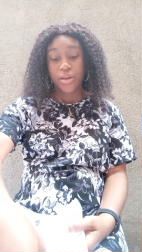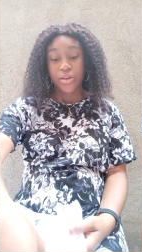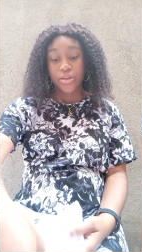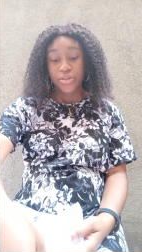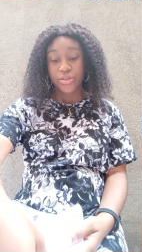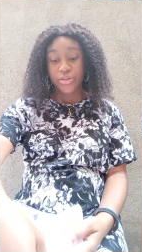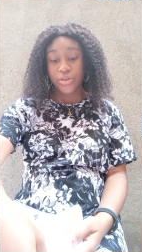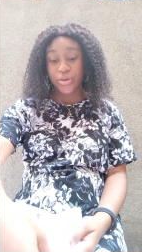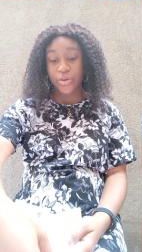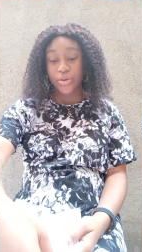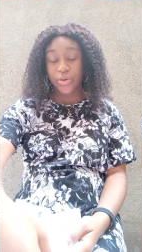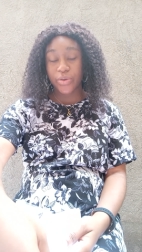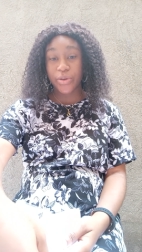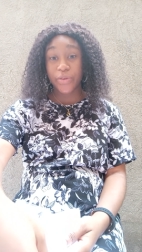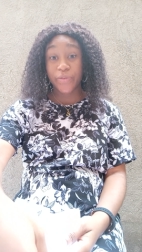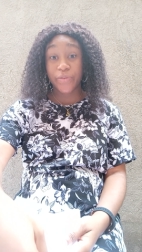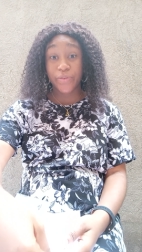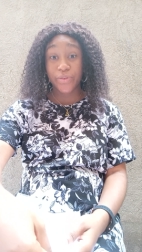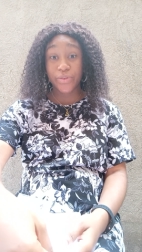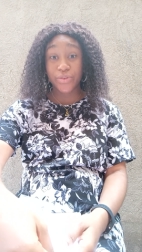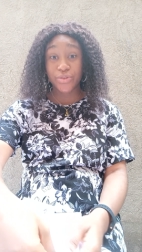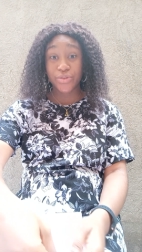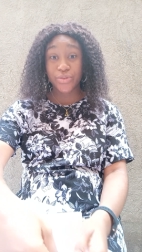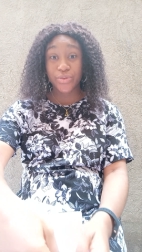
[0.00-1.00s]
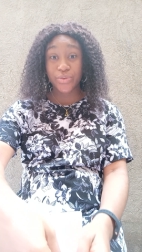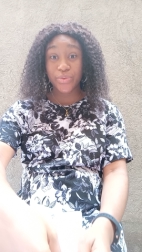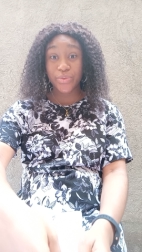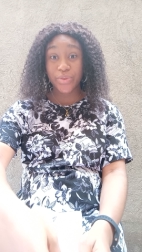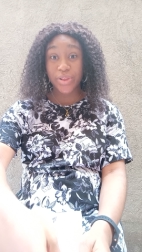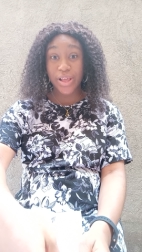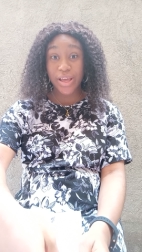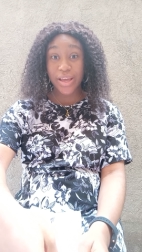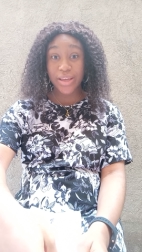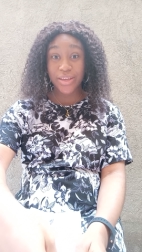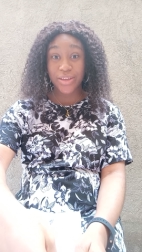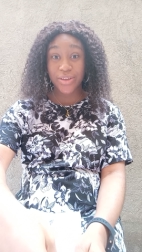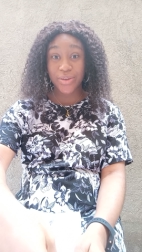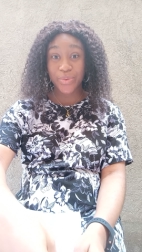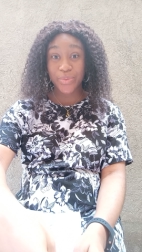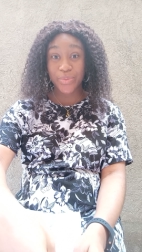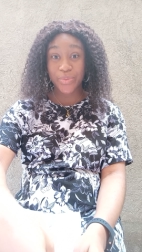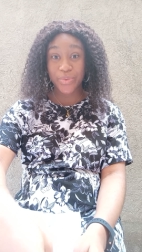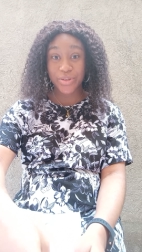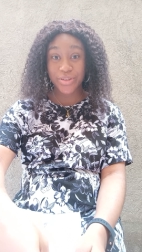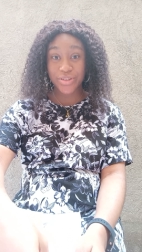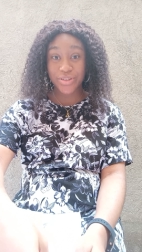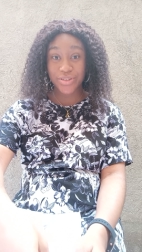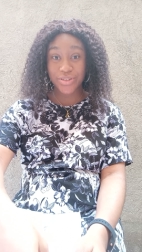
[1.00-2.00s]
So if you do like
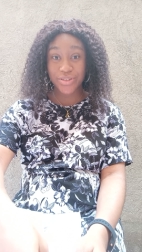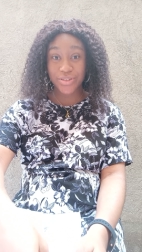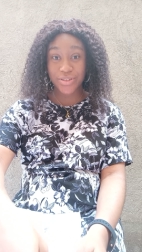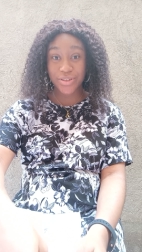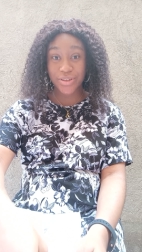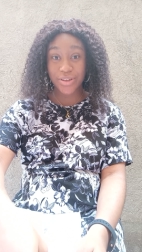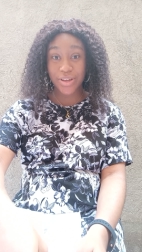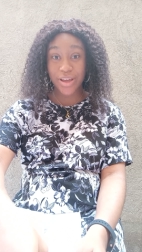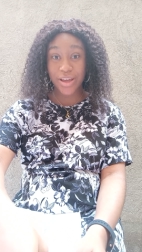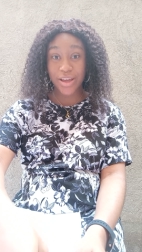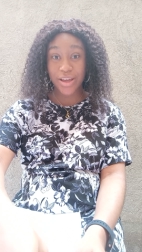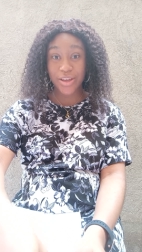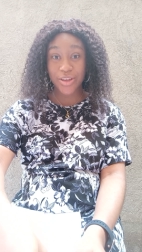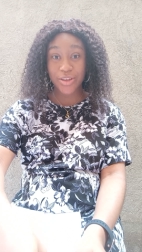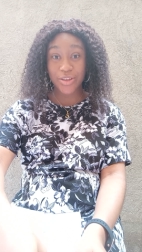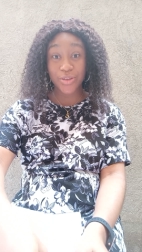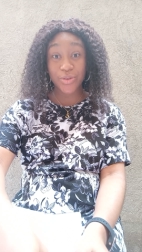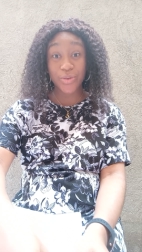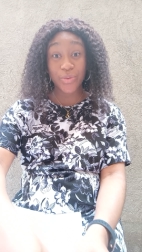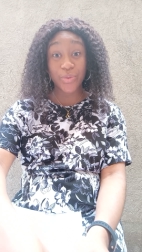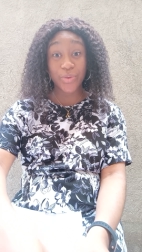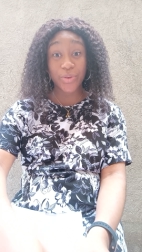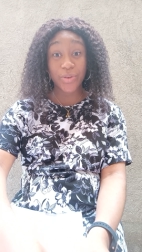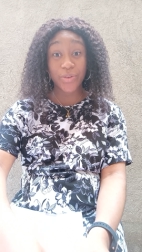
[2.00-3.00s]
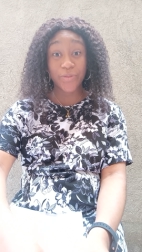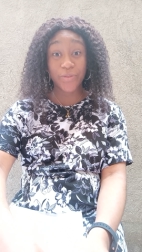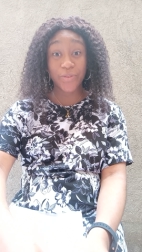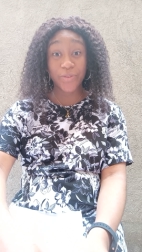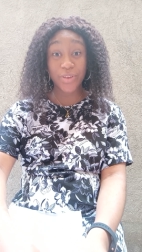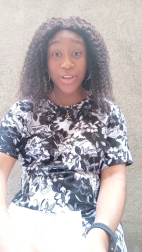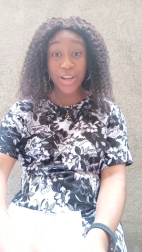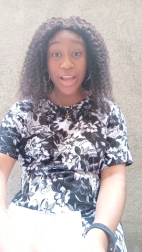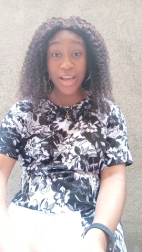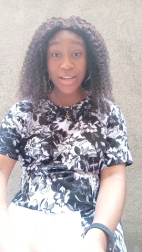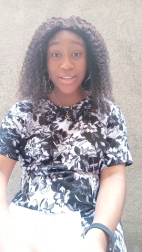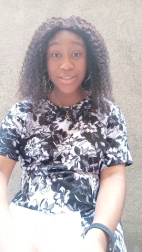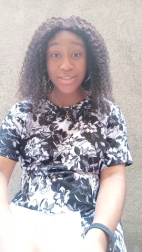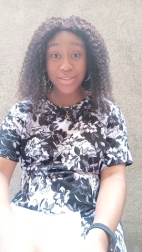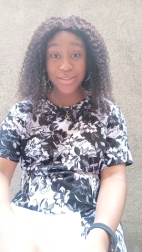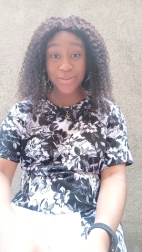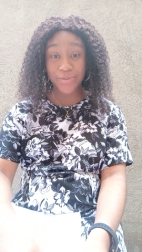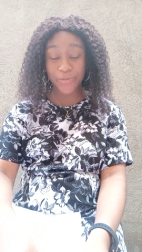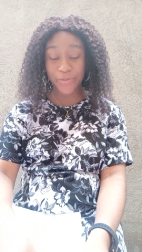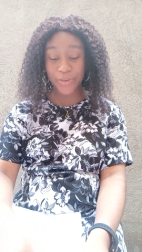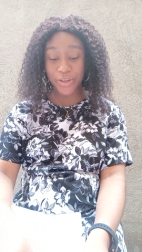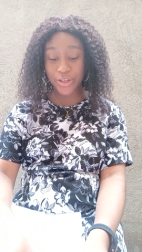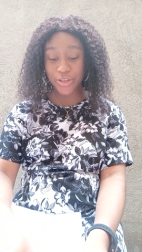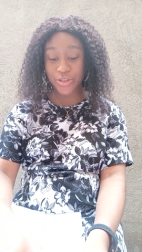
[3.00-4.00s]
what, if you liked the
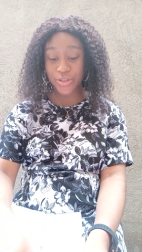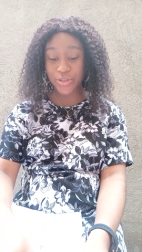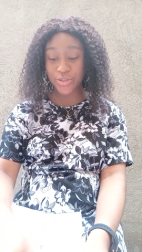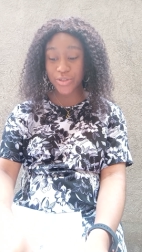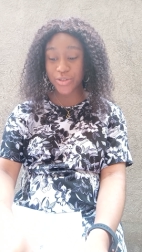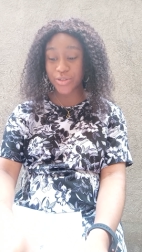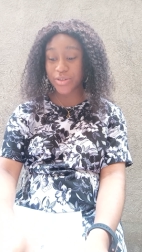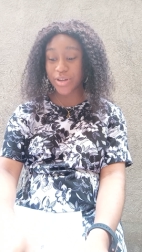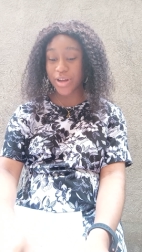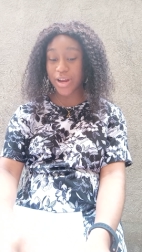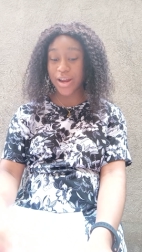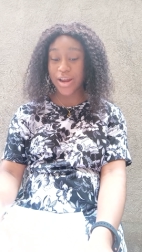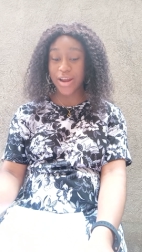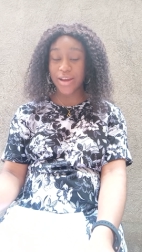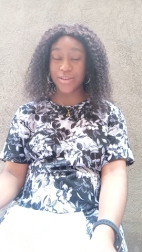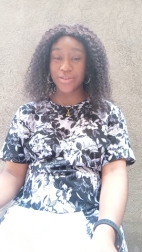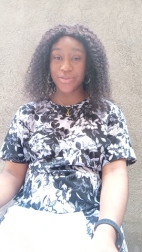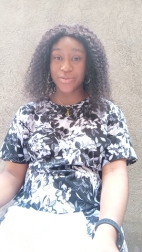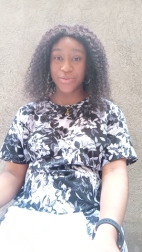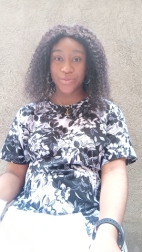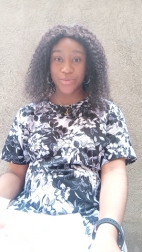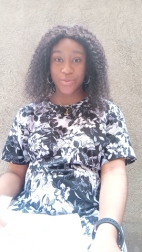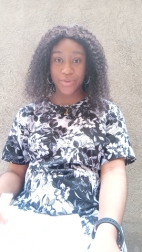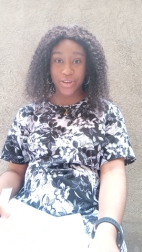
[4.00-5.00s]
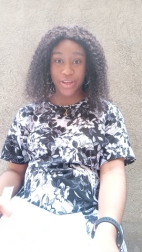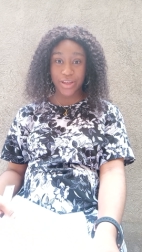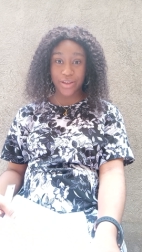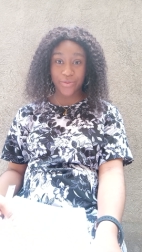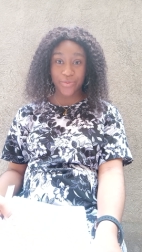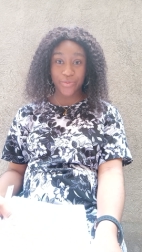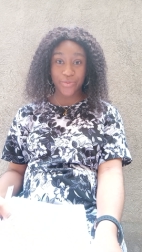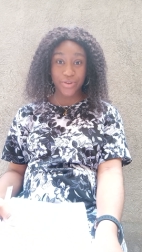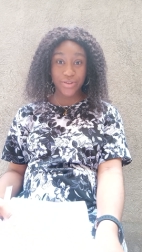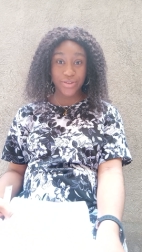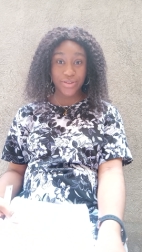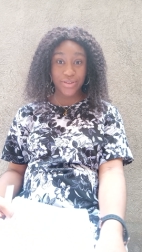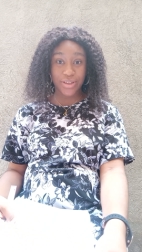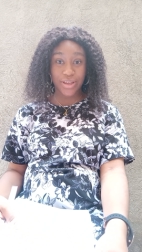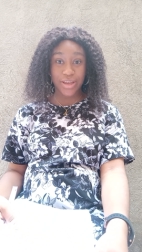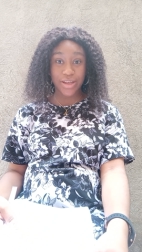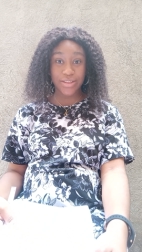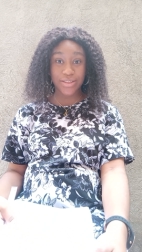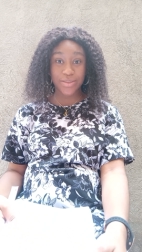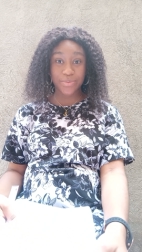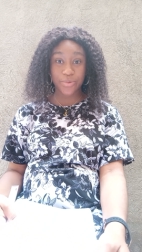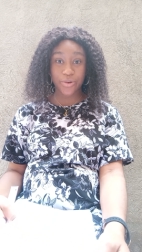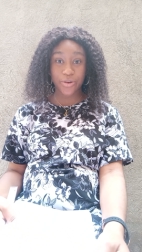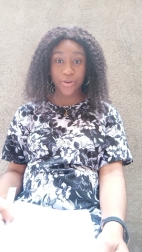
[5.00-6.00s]
video and you want to
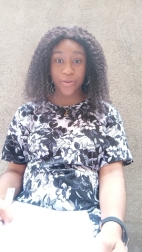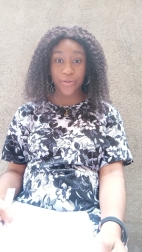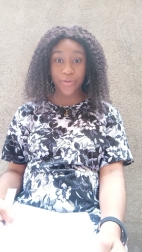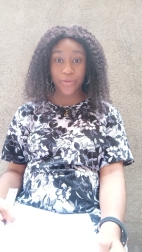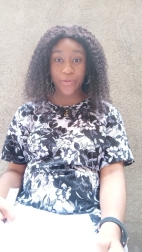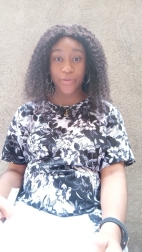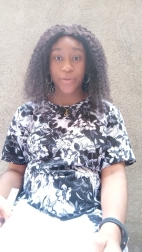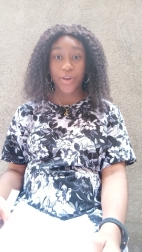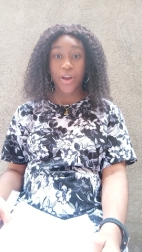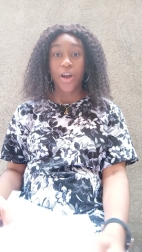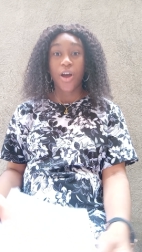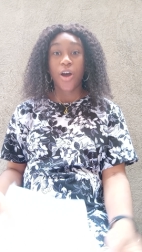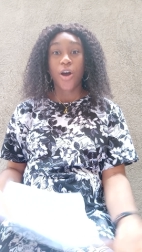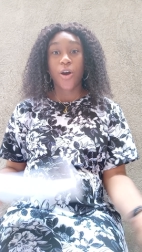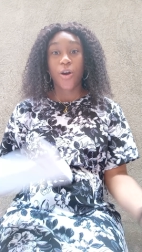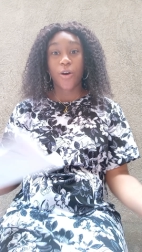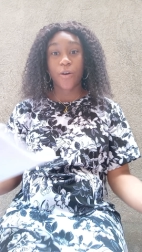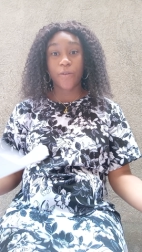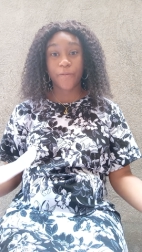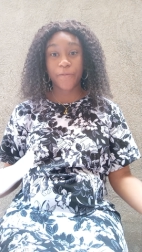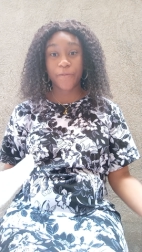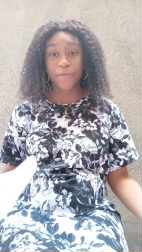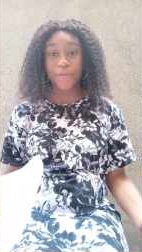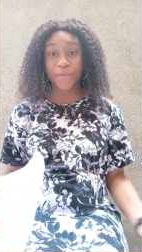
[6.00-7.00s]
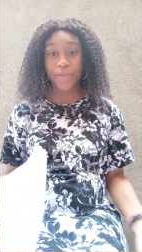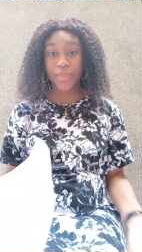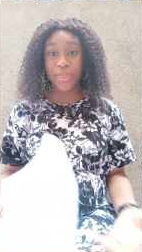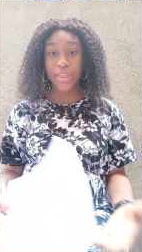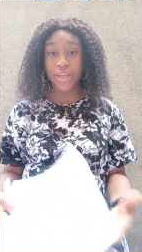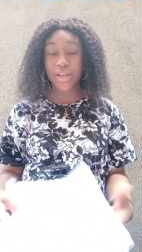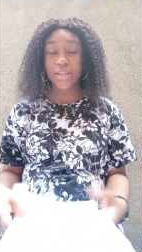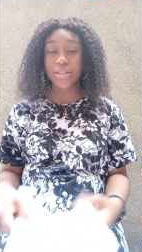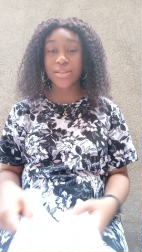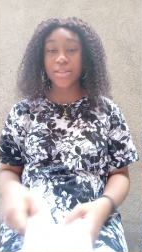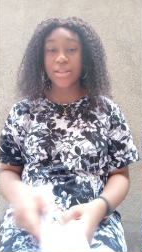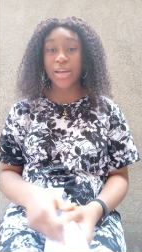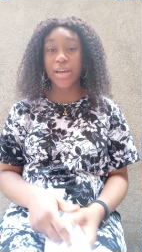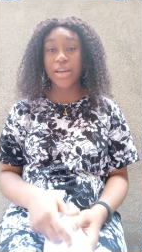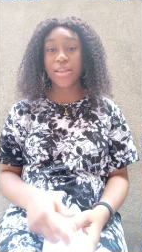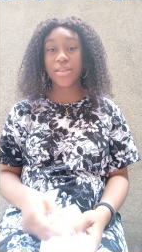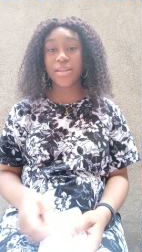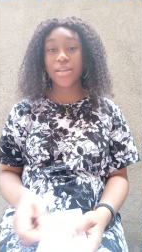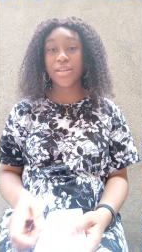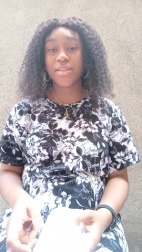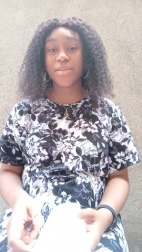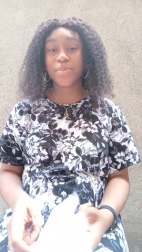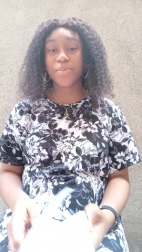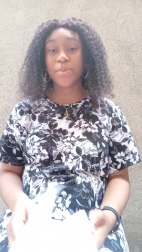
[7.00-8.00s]
get more of things like
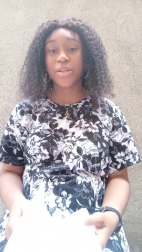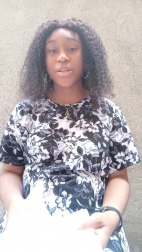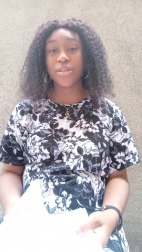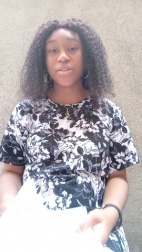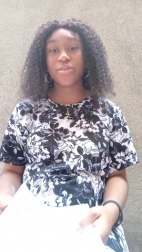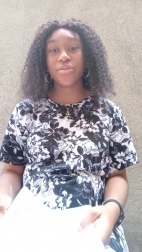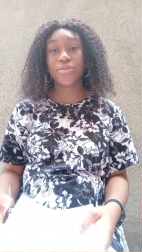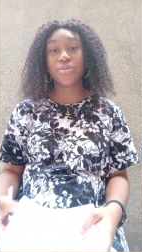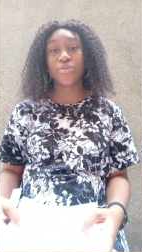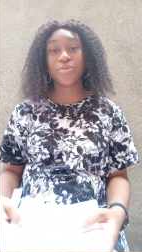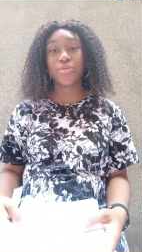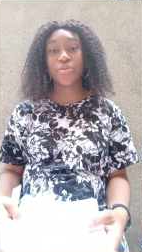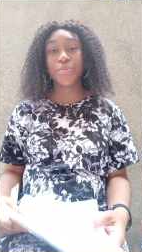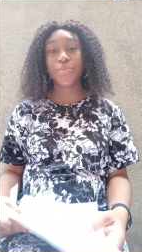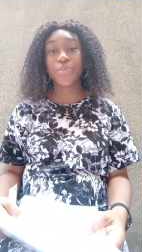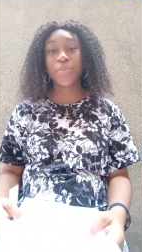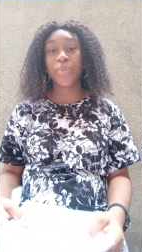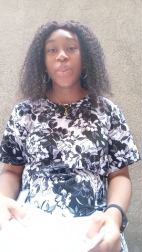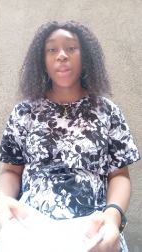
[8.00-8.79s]
this, please do